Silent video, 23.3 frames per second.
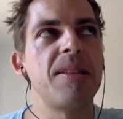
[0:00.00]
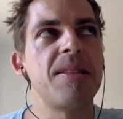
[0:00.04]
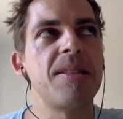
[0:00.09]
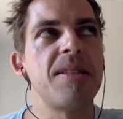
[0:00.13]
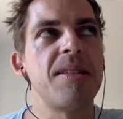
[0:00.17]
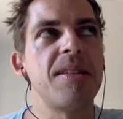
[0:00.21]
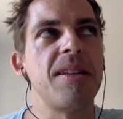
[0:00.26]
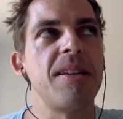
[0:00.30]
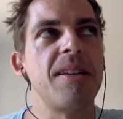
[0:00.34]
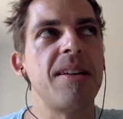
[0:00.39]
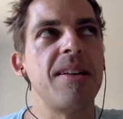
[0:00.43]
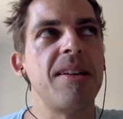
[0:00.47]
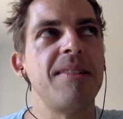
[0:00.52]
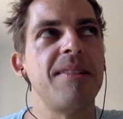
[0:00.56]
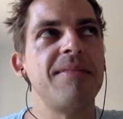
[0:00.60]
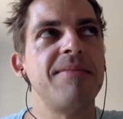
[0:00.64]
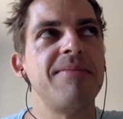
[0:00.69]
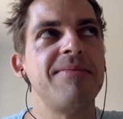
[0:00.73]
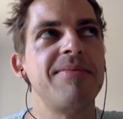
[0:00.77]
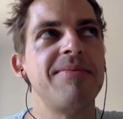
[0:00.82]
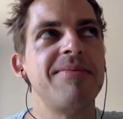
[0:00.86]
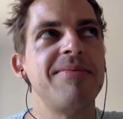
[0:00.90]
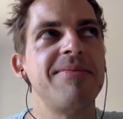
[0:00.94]
see.
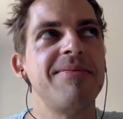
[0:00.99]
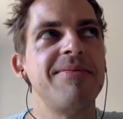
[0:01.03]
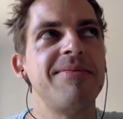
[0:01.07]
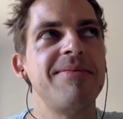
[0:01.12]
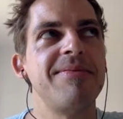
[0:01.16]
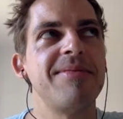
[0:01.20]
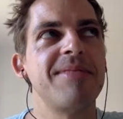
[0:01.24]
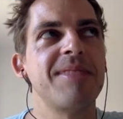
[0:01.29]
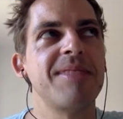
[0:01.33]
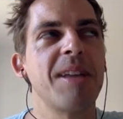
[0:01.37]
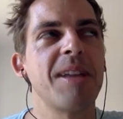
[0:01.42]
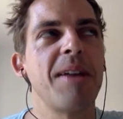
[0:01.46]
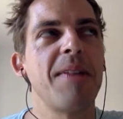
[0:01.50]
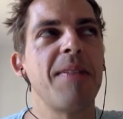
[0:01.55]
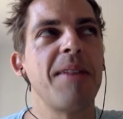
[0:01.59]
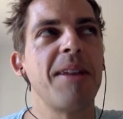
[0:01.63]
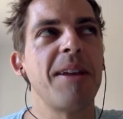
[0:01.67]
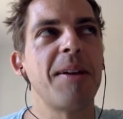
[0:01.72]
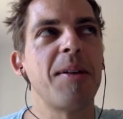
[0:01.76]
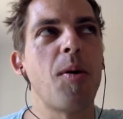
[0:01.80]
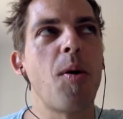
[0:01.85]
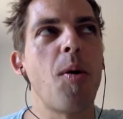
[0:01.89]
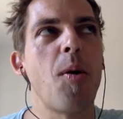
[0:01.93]
It's kind of like
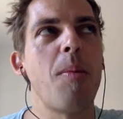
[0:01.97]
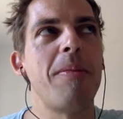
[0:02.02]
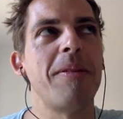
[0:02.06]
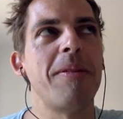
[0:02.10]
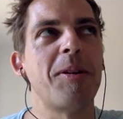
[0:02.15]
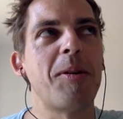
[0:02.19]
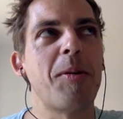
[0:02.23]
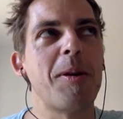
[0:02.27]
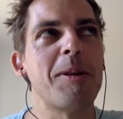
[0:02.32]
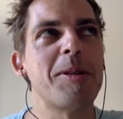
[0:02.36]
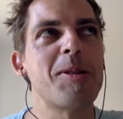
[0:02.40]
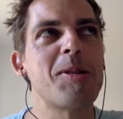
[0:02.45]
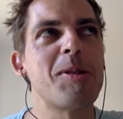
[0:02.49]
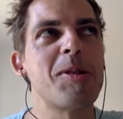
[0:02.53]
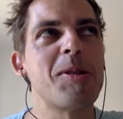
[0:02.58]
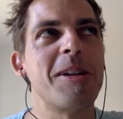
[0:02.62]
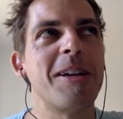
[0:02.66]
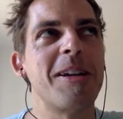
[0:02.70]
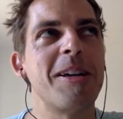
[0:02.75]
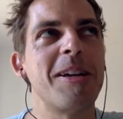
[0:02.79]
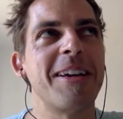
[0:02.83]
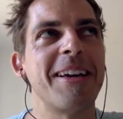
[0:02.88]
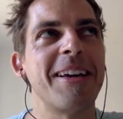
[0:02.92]
an open question,
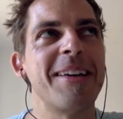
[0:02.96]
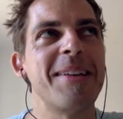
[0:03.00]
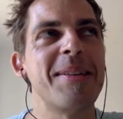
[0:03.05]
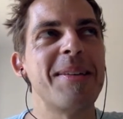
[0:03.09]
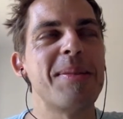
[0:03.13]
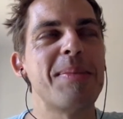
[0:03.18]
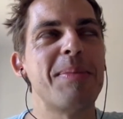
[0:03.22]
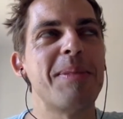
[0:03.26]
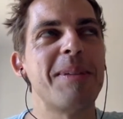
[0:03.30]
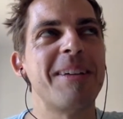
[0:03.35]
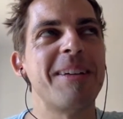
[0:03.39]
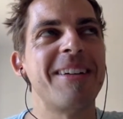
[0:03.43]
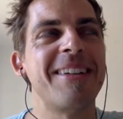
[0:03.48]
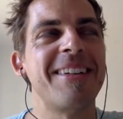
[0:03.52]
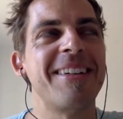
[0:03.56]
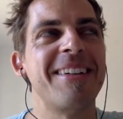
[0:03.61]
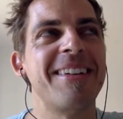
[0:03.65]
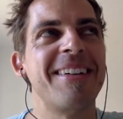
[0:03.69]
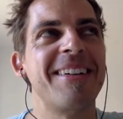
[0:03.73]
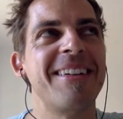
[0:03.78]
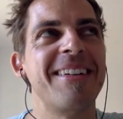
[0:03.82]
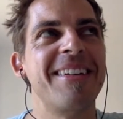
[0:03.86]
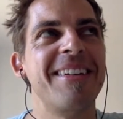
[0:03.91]
I guess, but
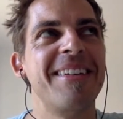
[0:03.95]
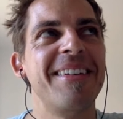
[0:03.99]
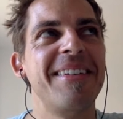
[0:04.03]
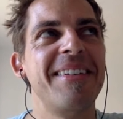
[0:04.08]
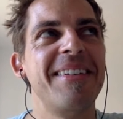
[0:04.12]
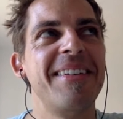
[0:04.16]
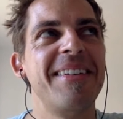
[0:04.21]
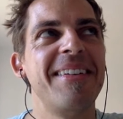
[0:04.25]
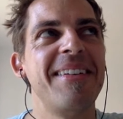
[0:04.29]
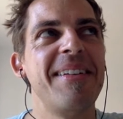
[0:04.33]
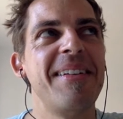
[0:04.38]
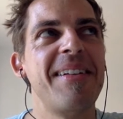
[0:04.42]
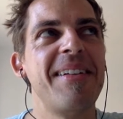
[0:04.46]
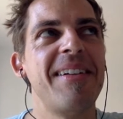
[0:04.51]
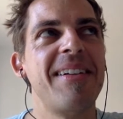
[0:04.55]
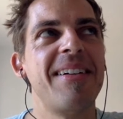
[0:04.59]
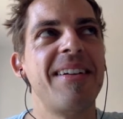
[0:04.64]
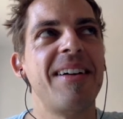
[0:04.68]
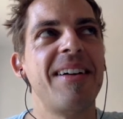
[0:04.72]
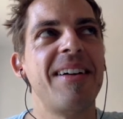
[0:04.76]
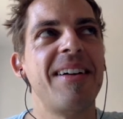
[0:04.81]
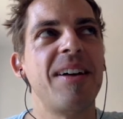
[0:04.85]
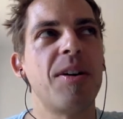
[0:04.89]

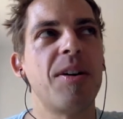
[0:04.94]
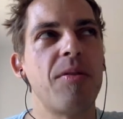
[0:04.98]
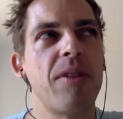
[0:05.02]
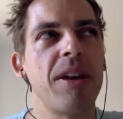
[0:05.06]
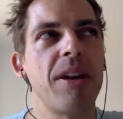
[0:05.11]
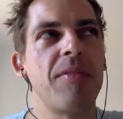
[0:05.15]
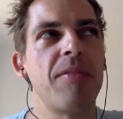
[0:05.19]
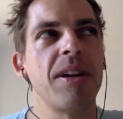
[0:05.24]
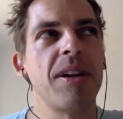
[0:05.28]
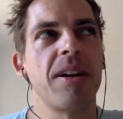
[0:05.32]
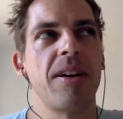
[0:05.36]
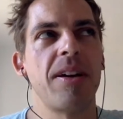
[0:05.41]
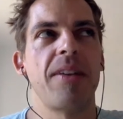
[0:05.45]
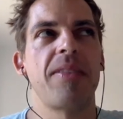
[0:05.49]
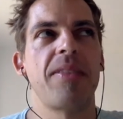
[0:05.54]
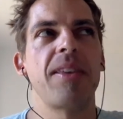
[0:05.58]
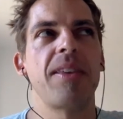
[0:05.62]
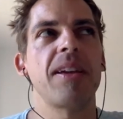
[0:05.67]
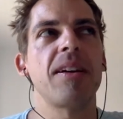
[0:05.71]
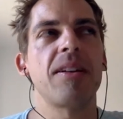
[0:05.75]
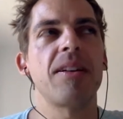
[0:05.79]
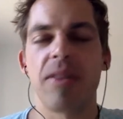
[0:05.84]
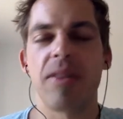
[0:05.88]
a great rigger, I
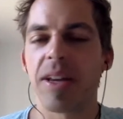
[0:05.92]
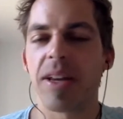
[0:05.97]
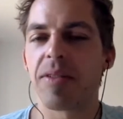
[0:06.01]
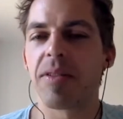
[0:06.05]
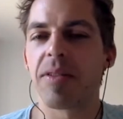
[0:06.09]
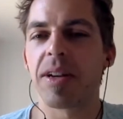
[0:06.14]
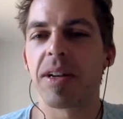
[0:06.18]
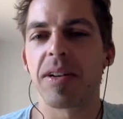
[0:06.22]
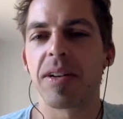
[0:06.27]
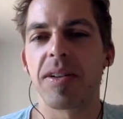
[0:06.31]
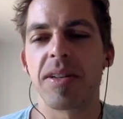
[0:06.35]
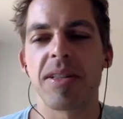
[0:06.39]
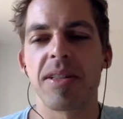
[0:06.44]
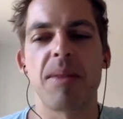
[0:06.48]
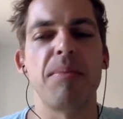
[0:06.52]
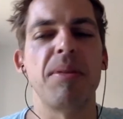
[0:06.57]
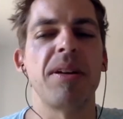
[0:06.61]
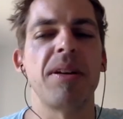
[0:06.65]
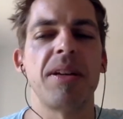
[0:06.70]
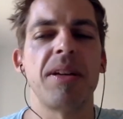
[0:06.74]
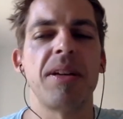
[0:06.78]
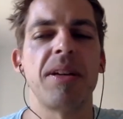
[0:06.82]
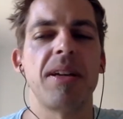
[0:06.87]
think a great rigger is
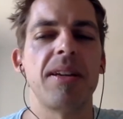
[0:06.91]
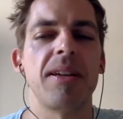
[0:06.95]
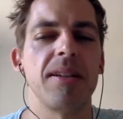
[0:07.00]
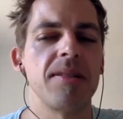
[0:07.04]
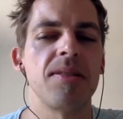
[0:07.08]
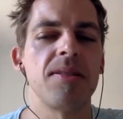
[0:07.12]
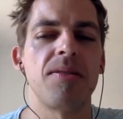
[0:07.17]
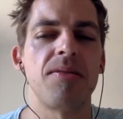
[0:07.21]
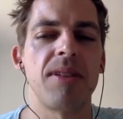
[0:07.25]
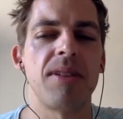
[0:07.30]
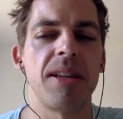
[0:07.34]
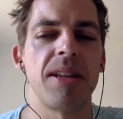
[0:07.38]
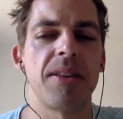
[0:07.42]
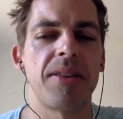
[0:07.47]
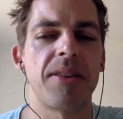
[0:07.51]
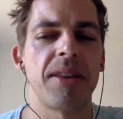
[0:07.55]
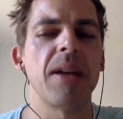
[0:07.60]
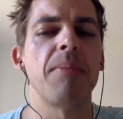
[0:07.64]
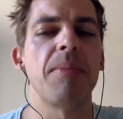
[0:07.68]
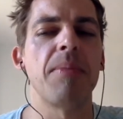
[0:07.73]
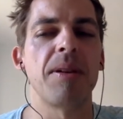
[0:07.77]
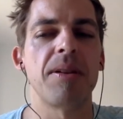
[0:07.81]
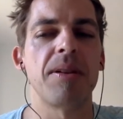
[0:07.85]
somebody that doesn't really
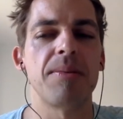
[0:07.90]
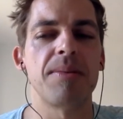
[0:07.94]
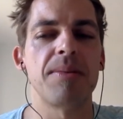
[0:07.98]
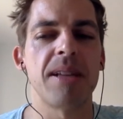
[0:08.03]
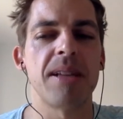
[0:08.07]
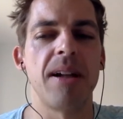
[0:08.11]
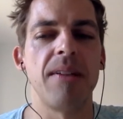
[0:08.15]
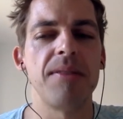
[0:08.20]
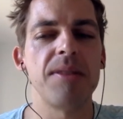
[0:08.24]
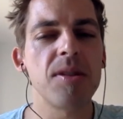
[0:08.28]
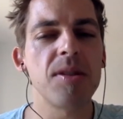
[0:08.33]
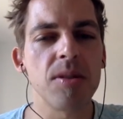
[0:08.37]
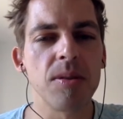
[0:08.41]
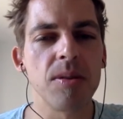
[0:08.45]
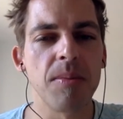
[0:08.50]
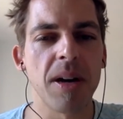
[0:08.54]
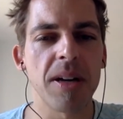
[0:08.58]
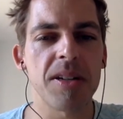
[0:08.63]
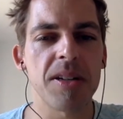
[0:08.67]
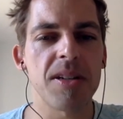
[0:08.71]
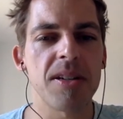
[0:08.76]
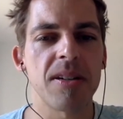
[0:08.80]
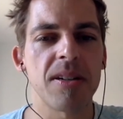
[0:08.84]
think about themselves too
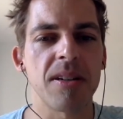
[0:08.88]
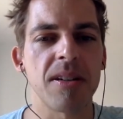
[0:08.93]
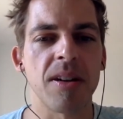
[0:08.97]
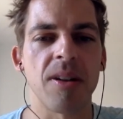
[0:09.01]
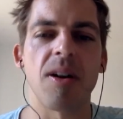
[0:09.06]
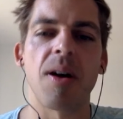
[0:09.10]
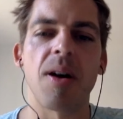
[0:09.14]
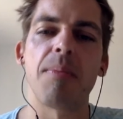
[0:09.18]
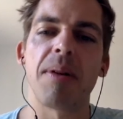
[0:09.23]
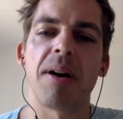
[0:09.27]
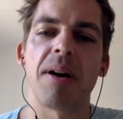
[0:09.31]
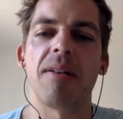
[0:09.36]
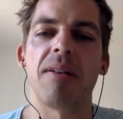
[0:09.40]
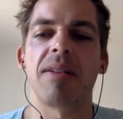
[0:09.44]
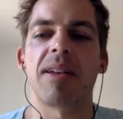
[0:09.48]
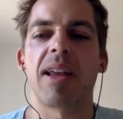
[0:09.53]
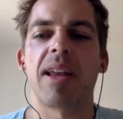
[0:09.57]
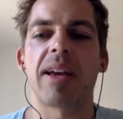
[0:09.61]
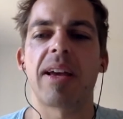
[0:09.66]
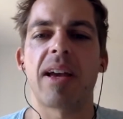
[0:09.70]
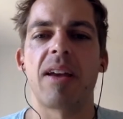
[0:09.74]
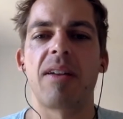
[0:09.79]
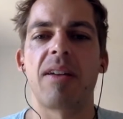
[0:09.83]
much, about
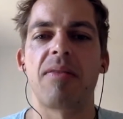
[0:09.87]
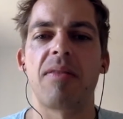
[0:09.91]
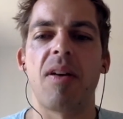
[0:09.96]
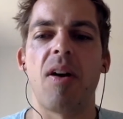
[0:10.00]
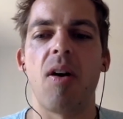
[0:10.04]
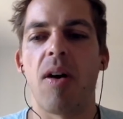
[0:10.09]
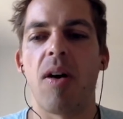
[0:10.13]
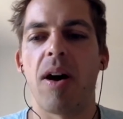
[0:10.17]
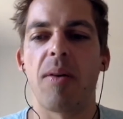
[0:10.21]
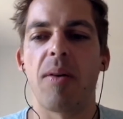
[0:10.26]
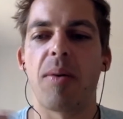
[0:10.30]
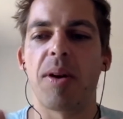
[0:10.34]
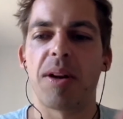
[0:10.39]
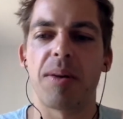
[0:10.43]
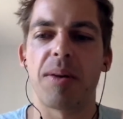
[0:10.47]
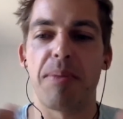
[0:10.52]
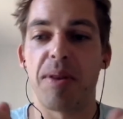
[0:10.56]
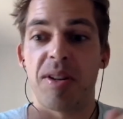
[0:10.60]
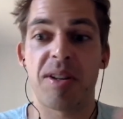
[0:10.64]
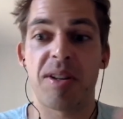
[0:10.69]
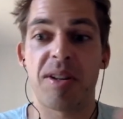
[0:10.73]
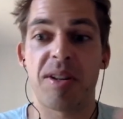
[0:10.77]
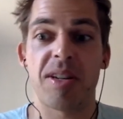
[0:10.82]
like kind of, oh, I want to
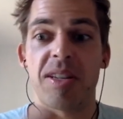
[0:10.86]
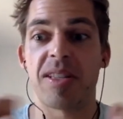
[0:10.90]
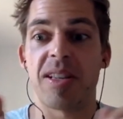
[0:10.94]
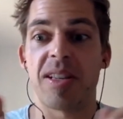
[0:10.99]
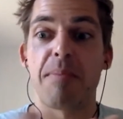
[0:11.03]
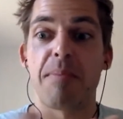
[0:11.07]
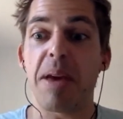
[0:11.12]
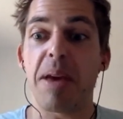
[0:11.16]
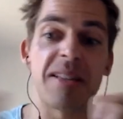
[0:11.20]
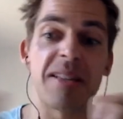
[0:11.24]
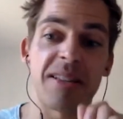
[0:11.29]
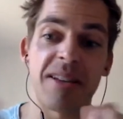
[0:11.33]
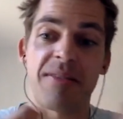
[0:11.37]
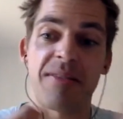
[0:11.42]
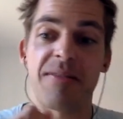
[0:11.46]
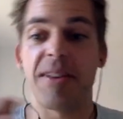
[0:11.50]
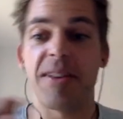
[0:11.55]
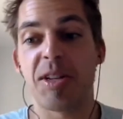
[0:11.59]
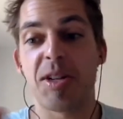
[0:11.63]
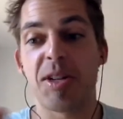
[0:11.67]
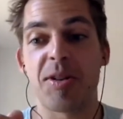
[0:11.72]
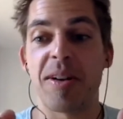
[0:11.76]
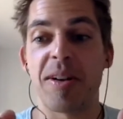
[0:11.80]
put this amazing
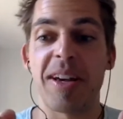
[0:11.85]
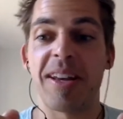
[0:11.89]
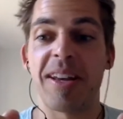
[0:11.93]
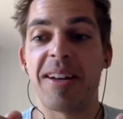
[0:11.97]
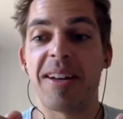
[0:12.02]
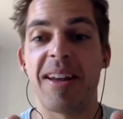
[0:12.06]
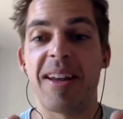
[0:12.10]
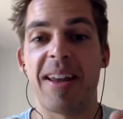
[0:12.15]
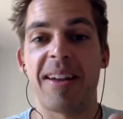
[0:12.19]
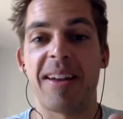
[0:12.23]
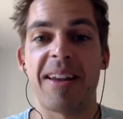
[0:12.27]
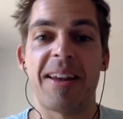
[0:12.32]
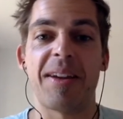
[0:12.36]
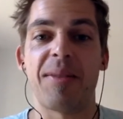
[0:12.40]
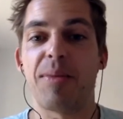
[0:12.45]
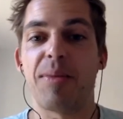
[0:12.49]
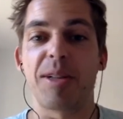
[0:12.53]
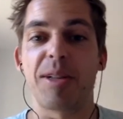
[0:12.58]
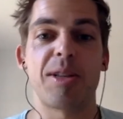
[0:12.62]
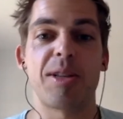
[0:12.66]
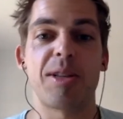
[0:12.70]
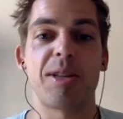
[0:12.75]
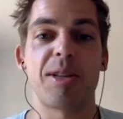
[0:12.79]
feature in, and then it will
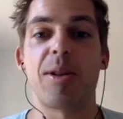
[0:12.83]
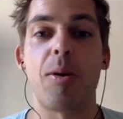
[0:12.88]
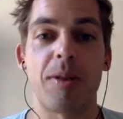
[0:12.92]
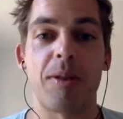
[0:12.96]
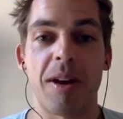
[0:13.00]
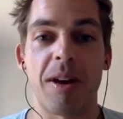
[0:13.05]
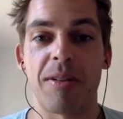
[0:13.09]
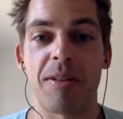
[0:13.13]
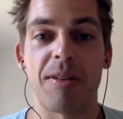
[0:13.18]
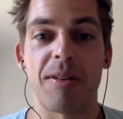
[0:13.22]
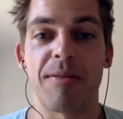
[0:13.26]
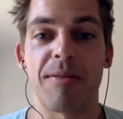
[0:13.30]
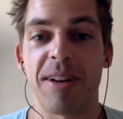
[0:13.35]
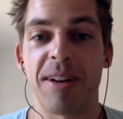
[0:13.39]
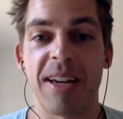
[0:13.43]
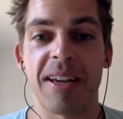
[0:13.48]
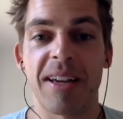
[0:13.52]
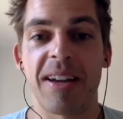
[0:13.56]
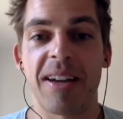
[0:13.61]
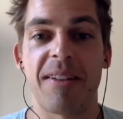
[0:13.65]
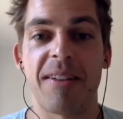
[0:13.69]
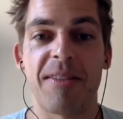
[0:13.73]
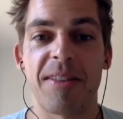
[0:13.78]
slow down the
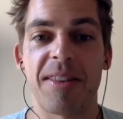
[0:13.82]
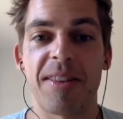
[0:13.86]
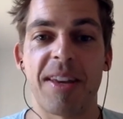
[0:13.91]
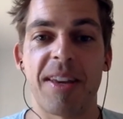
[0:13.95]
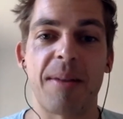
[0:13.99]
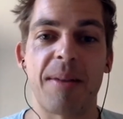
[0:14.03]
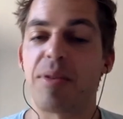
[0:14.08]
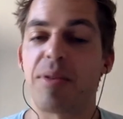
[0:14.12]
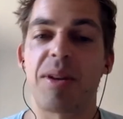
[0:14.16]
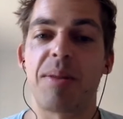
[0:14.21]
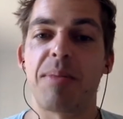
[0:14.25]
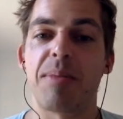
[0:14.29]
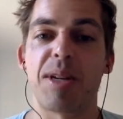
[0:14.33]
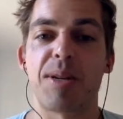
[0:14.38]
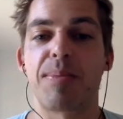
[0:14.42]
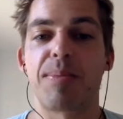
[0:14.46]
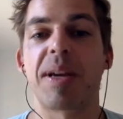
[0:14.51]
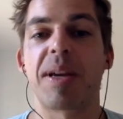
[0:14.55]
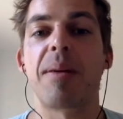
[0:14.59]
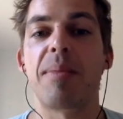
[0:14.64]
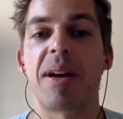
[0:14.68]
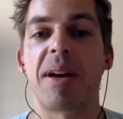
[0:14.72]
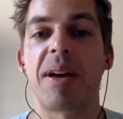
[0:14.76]
rig and everything and pretty much
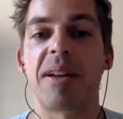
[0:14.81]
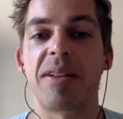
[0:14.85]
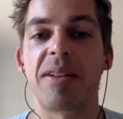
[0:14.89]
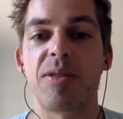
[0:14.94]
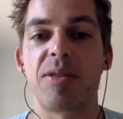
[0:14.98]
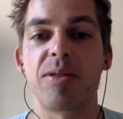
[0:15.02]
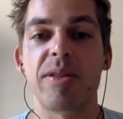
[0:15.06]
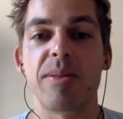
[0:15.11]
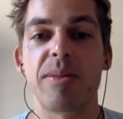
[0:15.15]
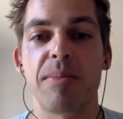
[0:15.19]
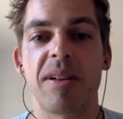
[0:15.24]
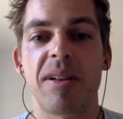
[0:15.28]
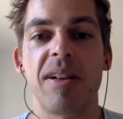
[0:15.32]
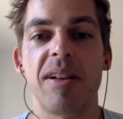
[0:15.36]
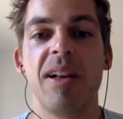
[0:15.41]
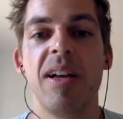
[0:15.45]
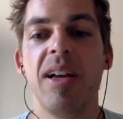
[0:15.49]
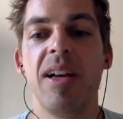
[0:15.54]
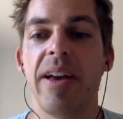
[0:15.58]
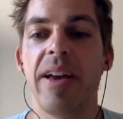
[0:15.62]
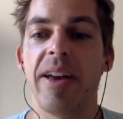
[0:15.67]
become unusable,